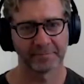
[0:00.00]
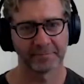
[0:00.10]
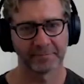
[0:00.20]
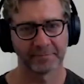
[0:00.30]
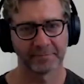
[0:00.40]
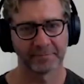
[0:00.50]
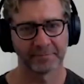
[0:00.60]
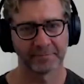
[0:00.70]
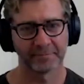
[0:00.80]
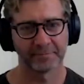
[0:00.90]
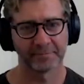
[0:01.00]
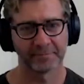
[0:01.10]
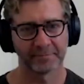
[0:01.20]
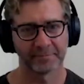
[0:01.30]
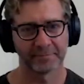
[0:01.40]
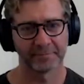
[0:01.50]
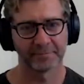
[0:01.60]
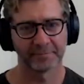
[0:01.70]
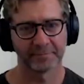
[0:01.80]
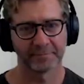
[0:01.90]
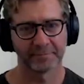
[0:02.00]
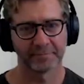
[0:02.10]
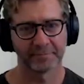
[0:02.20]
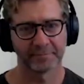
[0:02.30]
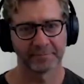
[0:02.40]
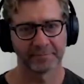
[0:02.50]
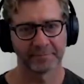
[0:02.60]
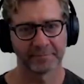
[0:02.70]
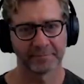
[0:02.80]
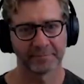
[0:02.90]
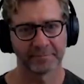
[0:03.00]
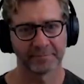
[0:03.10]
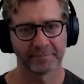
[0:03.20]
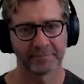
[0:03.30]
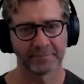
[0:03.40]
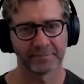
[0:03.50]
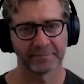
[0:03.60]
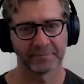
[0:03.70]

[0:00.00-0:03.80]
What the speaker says: No words are spoken by the person on screen.